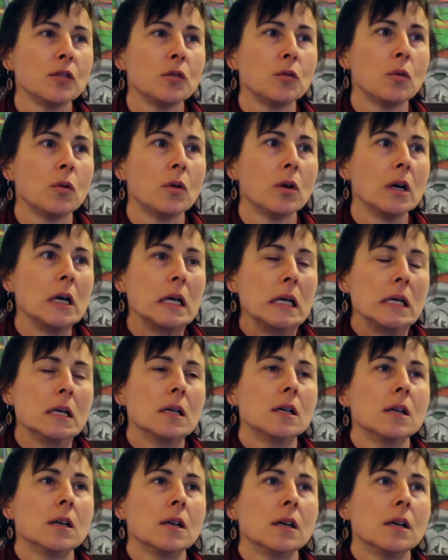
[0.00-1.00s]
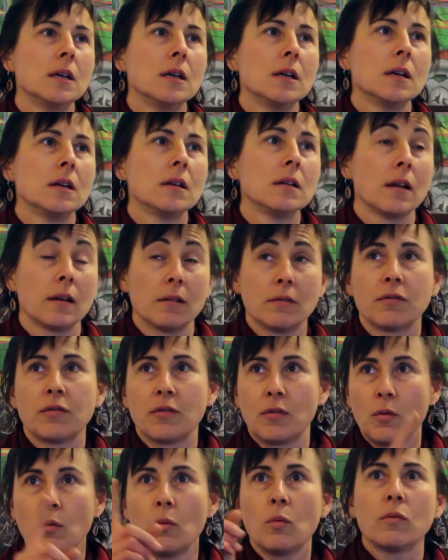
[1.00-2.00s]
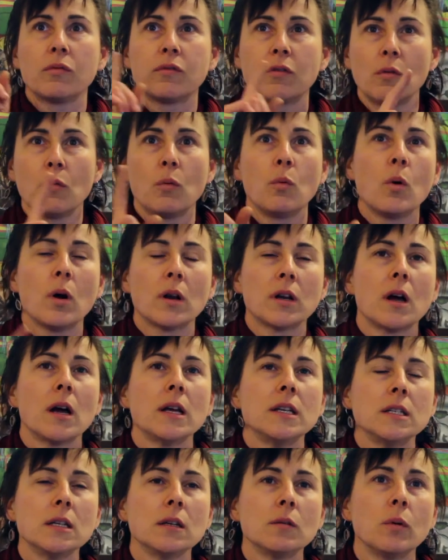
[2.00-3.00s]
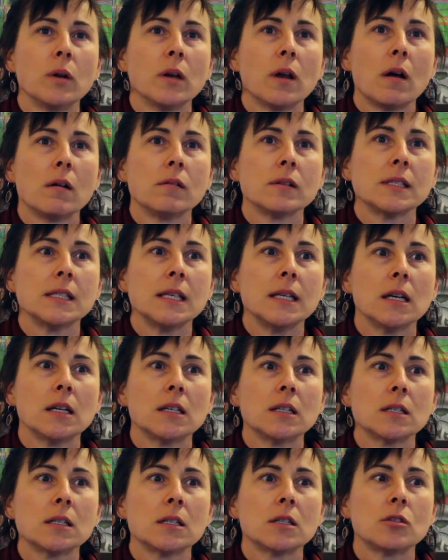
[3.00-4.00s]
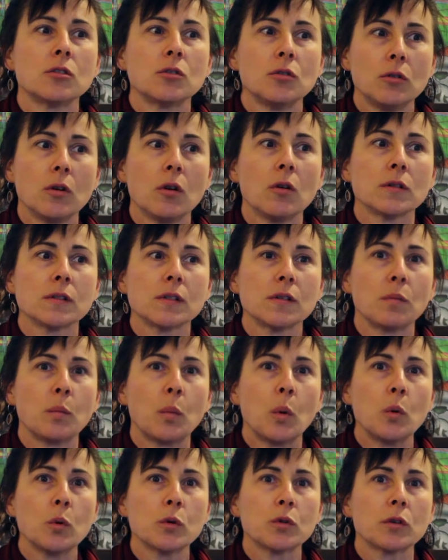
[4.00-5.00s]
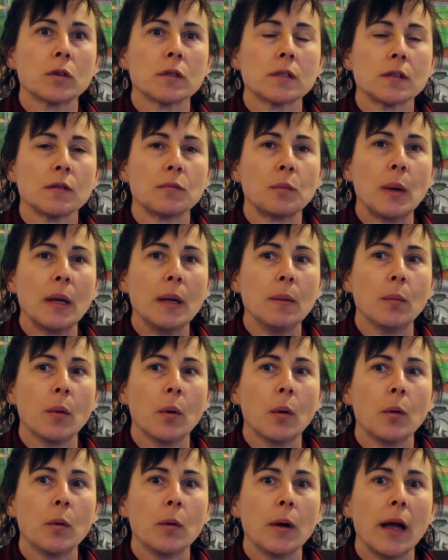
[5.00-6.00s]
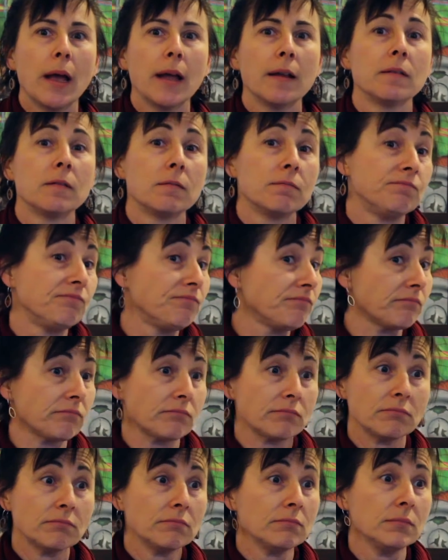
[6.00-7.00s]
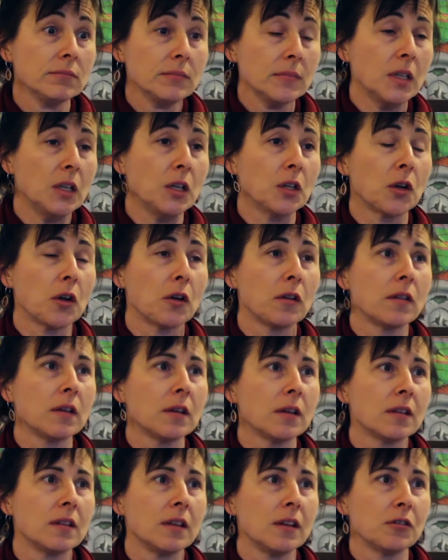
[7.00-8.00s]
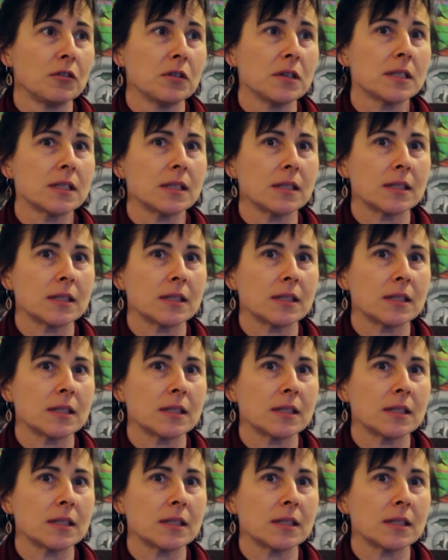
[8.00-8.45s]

you're like for what I did when I was there, I drew lots of portraits of people, and you know, there is a